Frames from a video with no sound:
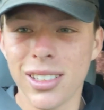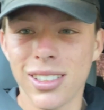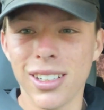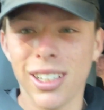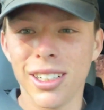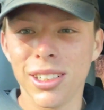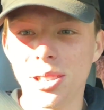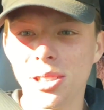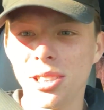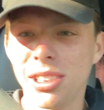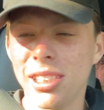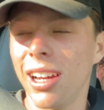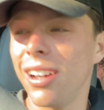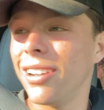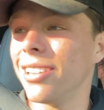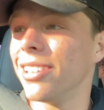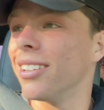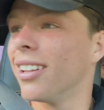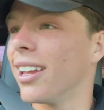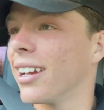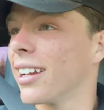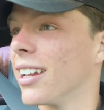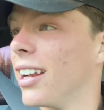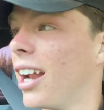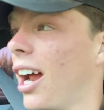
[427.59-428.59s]
sun goes down in
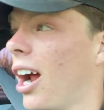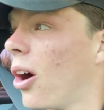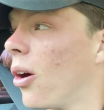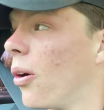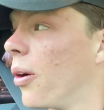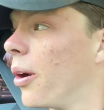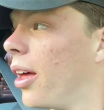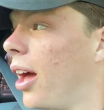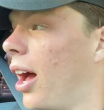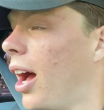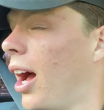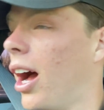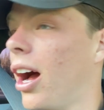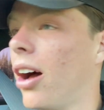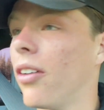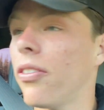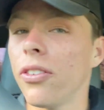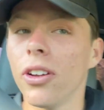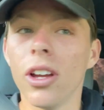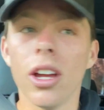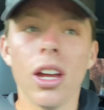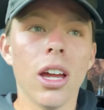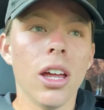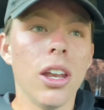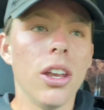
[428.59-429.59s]
like an hour and a half.
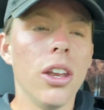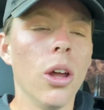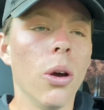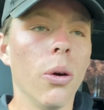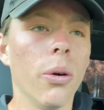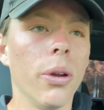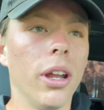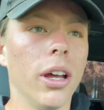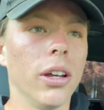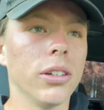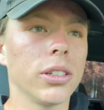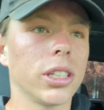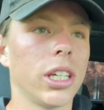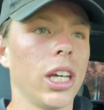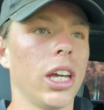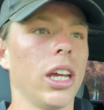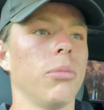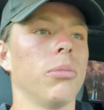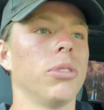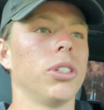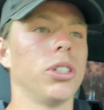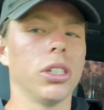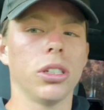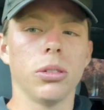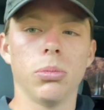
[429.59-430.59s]
No one else
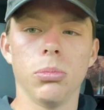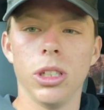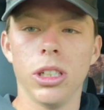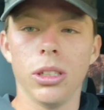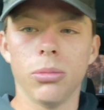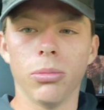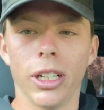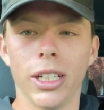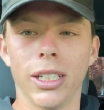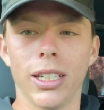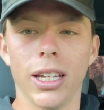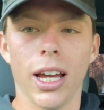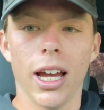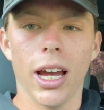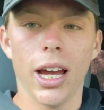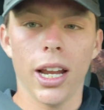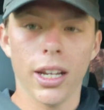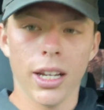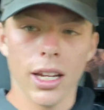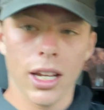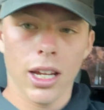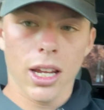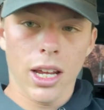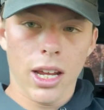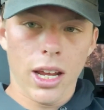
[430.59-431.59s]
came, it's just me, my dad,
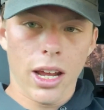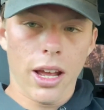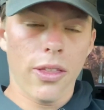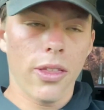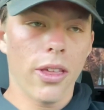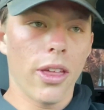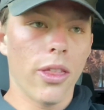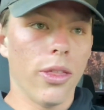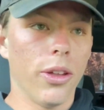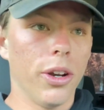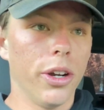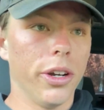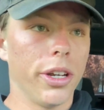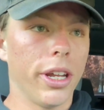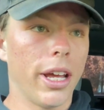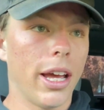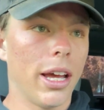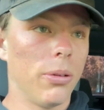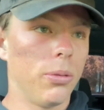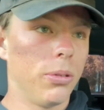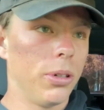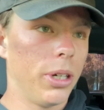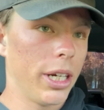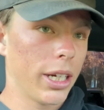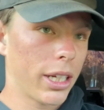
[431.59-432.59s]
and then their
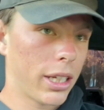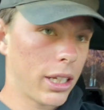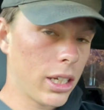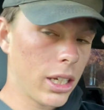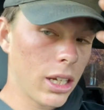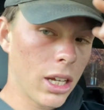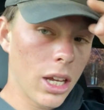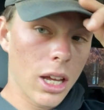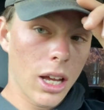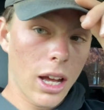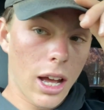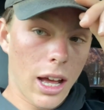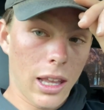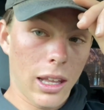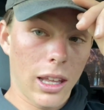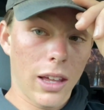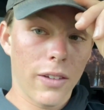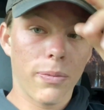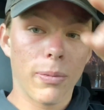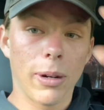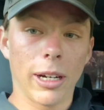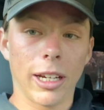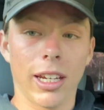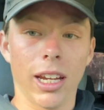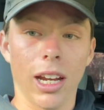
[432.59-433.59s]
dad, Rick. I
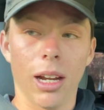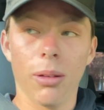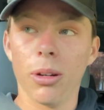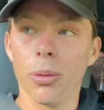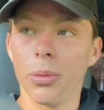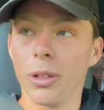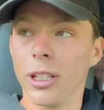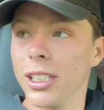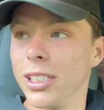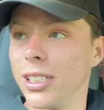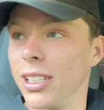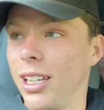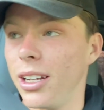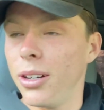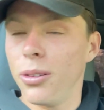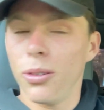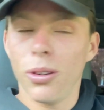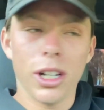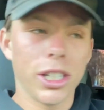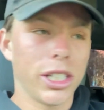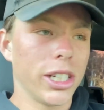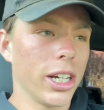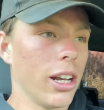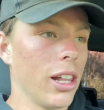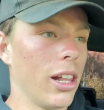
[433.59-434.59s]
left my camera because I had to
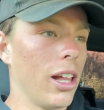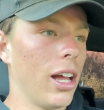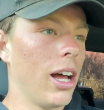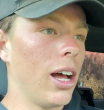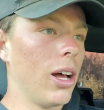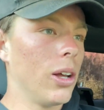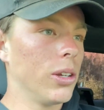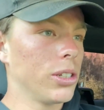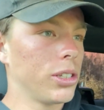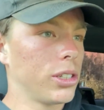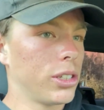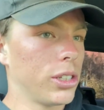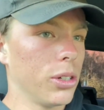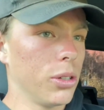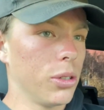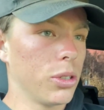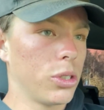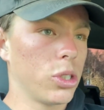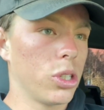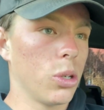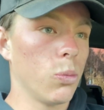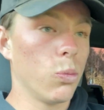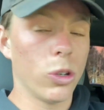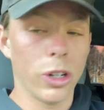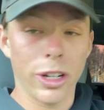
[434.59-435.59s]
rush out of the house, so it's
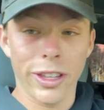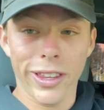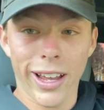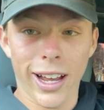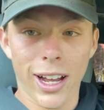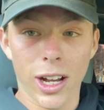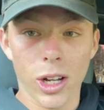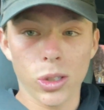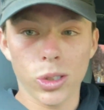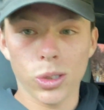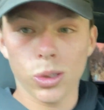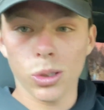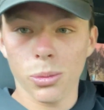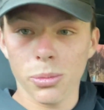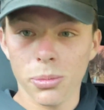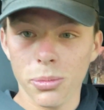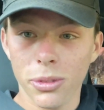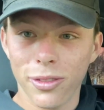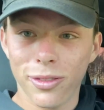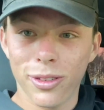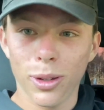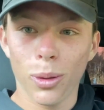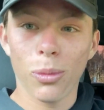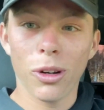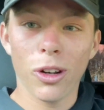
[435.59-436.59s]
somewhere in the house. So I'm gonna be
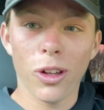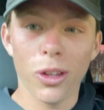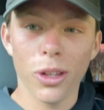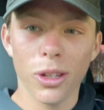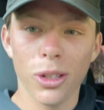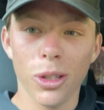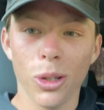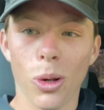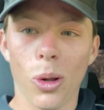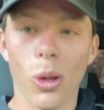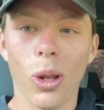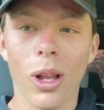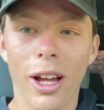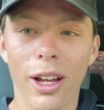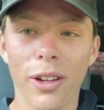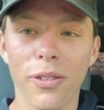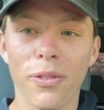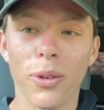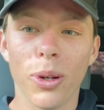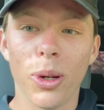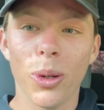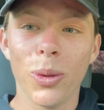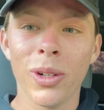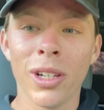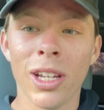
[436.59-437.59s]
filming on the old
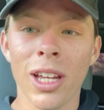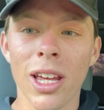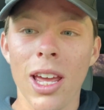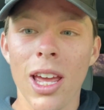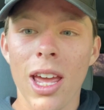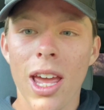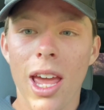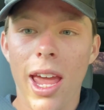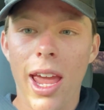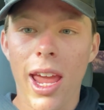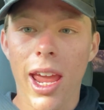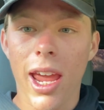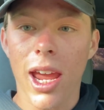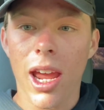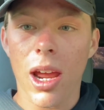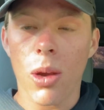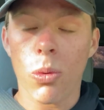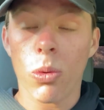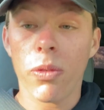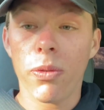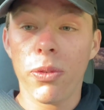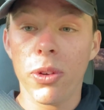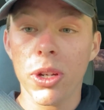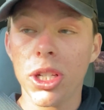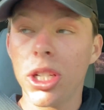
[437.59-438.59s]
iPhone, and we're
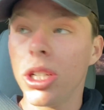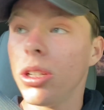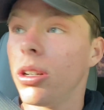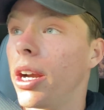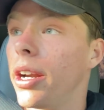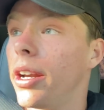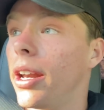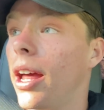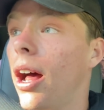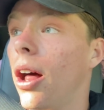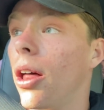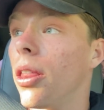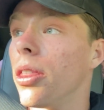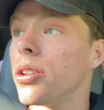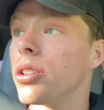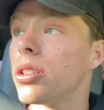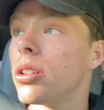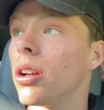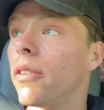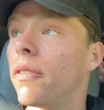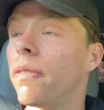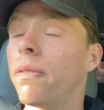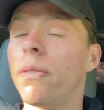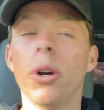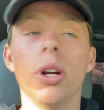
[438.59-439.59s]
fishing right now. This is
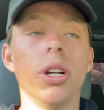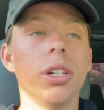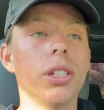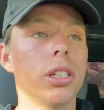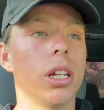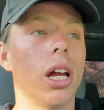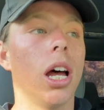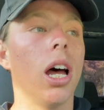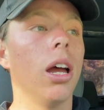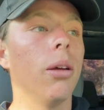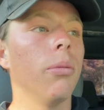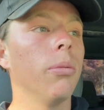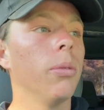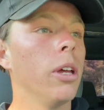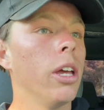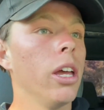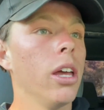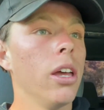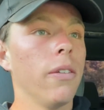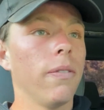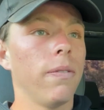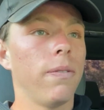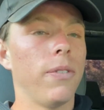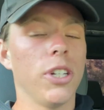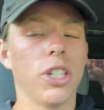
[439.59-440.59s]
our first time
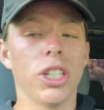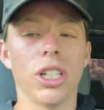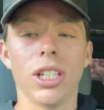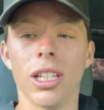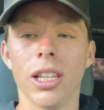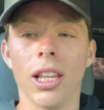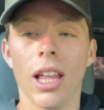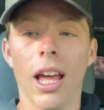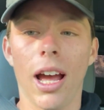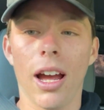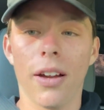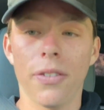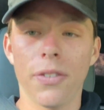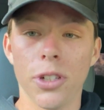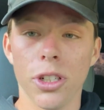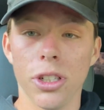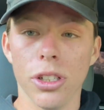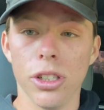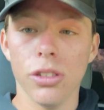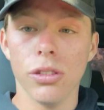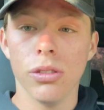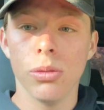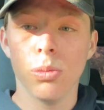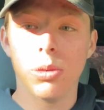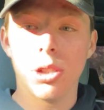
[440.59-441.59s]
fishing in the
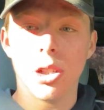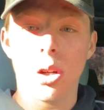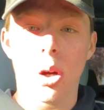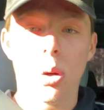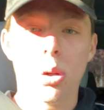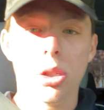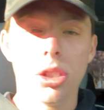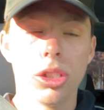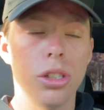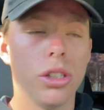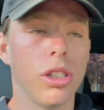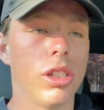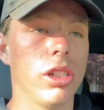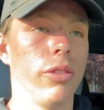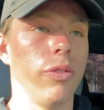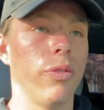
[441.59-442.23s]
afternoon. We always usually